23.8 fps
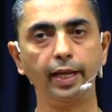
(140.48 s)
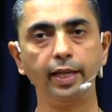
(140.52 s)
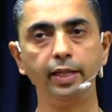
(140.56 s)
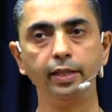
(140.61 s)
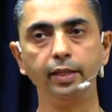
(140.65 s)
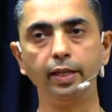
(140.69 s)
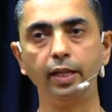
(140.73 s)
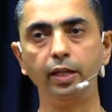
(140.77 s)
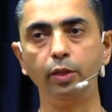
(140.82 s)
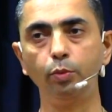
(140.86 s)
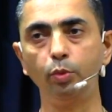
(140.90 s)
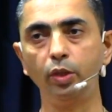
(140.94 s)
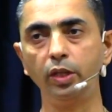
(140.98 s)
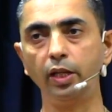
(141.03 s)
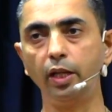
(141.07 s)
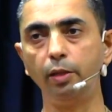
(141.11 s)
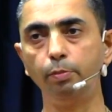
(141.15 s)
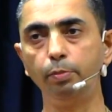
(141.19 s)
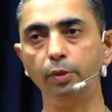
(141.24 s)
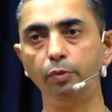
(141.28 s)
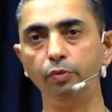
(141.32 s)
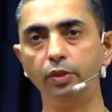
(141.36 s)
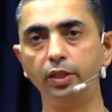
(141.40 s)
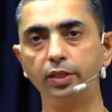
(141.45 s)
Can anyone
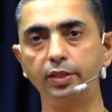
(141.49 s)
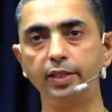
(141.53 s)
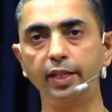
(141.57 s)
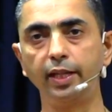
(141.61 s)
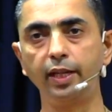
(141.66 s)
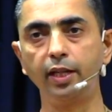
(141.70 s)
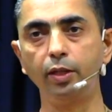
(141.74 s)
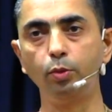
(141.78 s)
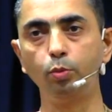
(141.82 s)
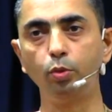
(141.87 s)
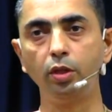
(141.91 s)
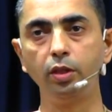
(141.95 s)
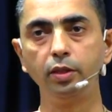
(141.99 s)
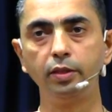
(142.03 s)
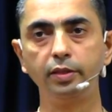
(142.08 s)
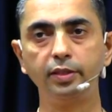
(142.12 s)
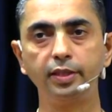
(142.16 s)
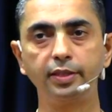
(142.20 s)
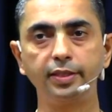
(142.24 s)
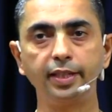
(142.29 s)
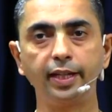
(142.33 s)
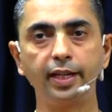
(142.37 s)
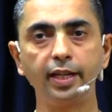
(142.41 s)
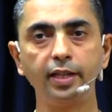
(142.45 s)
help me with the second word,
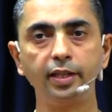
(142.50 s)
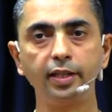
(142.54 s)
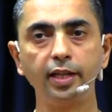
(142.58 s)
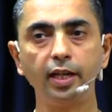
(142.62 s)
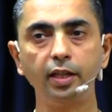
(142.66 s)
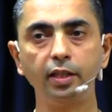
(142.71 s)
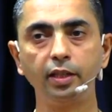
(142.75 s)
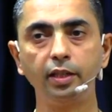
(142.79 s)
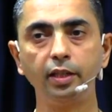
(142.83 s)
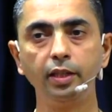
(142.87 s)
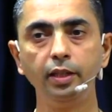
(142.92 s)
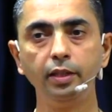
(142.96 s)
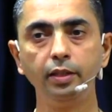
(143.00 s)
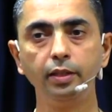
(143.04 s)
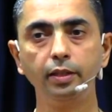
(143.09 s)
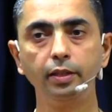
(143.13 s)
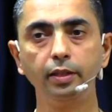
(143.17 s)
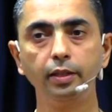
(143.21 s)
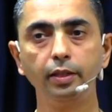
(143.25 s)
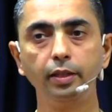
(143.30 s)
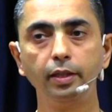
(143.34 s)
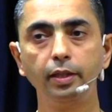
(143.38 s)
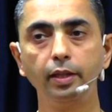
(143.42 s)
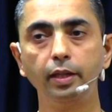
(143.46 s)
the second category?
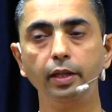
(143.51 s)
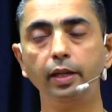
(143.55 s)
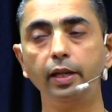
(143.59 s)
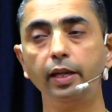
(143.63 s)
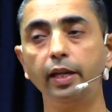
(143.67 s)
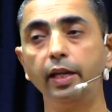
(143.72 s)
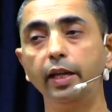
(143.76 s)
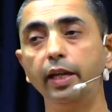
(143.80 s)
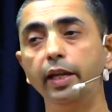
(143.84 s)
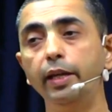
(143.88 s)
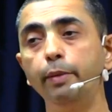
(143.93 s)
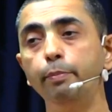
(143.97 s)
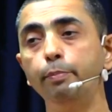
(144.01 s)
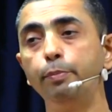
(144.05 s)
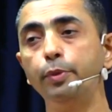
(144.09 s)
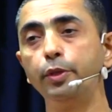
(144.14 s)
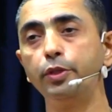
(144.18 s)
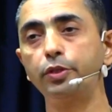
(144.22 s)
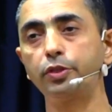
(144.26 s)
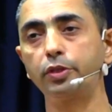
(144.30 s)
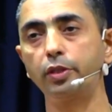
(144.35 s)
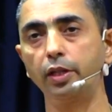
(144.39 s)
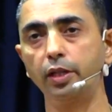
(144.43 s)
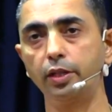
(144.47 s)

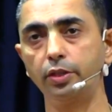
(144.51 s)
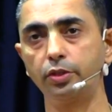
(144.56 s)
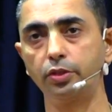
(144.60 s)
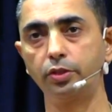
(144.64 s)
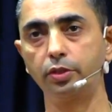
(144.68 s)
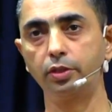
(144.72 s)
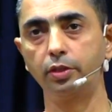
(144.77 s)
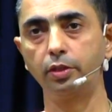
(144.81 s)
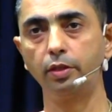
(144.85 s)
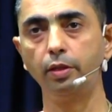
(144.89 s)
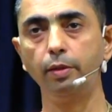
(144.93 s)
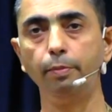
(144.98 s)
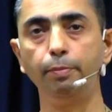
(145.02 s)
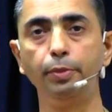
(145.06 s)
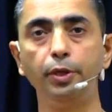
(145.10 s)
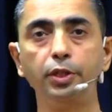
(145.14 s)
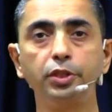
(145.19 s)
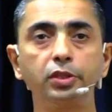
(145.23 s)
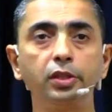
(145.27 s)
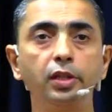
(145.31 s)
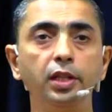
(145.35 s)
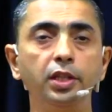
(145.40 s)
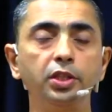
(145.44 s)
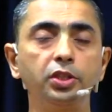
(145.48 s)
Impersonalists.
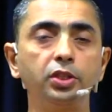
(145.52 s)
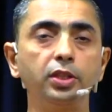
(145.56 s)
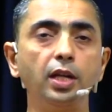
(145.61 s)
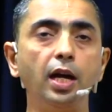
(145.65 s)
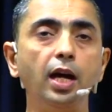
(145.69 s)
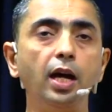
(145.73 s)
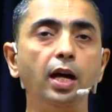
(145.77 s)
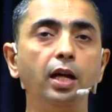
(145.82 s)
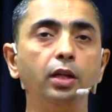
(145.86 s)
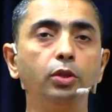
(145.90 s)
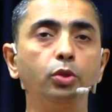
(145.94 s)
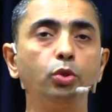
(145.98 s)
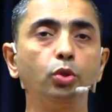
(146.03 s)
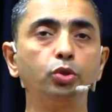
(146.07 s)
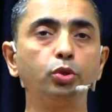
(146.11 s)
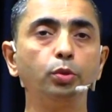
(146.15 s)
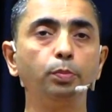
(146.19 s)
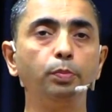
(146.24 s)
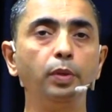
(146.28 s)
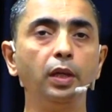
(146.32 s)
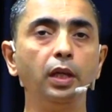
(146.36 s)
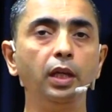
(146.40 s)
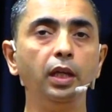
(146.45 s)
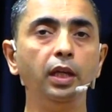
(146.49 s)
Personalists are those
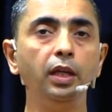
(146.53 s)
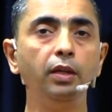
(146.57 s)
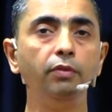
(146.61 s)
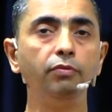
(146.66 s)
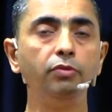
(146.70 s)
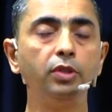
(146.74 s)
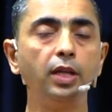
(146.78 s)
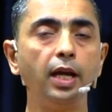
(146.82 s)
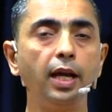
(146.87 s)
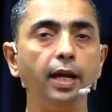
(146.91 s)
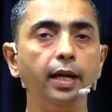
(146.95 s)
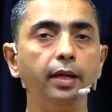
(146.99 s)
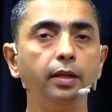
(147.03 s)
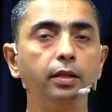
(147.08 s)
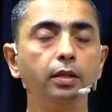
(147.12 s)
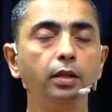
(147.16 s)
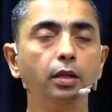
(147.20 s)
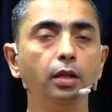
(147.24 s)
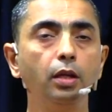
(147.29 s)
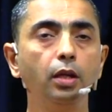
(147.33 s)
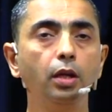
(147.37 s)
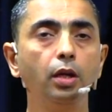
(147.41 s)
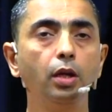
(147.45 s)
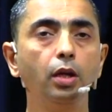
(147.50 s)
who believe that
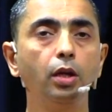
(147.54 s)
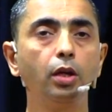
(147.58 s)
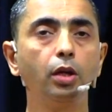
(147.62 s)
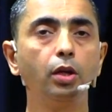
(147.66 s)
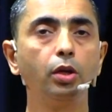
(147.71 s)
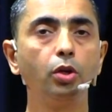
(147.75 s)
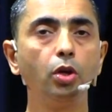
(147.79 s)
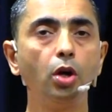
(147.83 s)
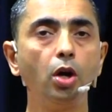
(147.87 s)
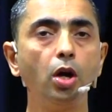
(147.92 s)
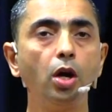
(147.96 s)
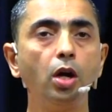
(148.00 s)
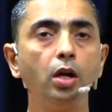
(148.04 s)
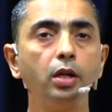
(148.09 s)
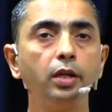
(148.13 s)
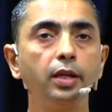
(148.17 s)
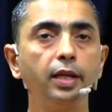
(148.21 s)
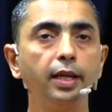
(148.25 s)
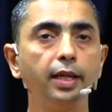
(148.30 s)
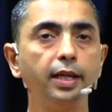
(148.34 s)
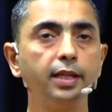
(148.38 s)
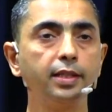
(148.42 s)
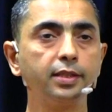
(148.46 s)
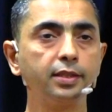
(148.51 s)
God
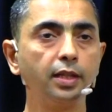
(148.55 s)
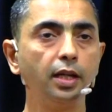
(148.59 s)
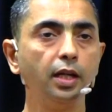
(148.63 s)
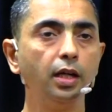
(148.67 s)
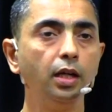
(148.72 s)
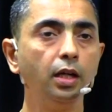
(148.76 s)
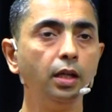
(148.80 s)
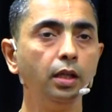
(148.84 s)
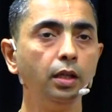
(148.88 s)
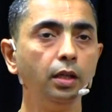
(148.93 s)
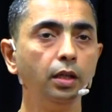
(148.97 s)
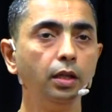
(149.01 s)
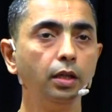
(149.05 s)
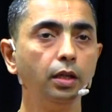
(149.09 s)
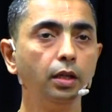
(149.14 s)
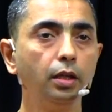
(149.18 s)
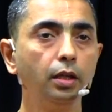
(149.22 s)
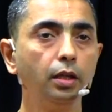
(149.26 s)
is a